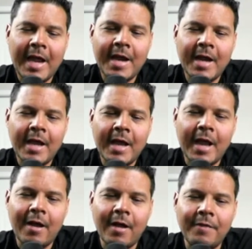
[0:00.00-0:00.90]
and
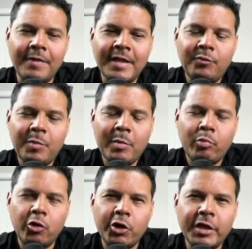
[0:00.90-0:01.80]
these
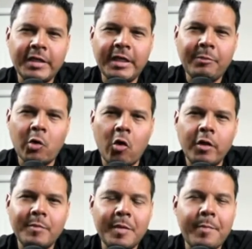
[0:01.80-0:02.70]
people are going to keep
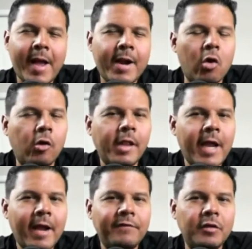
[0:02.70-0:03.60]
calling me back, all
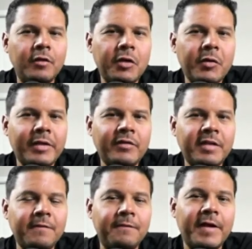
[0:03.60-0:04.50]
I have to do is
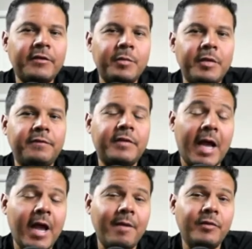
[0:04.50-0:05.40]
an investment of
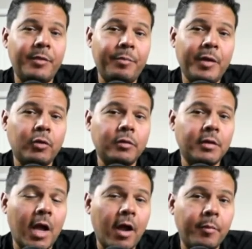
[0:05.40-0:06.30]
time to
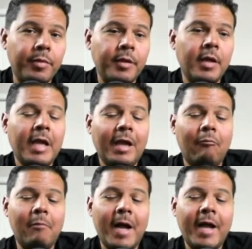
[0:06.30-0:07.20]
build up
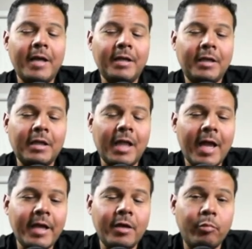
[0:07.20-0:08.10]
my
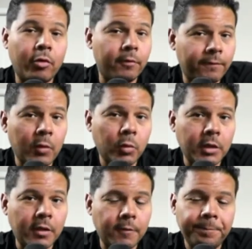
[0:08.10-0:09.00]
client
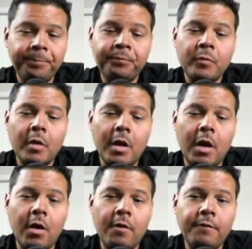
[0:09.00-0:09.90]
portfolio
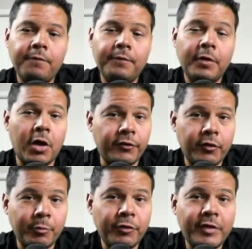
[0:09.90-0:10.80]
of
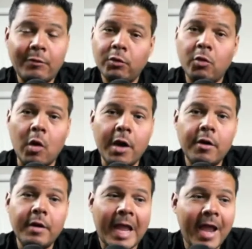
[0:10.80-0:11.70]
customers that
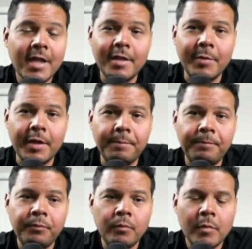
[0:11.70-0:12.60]
require handymen.
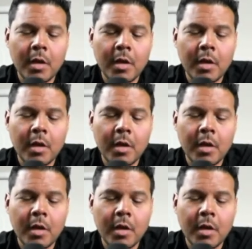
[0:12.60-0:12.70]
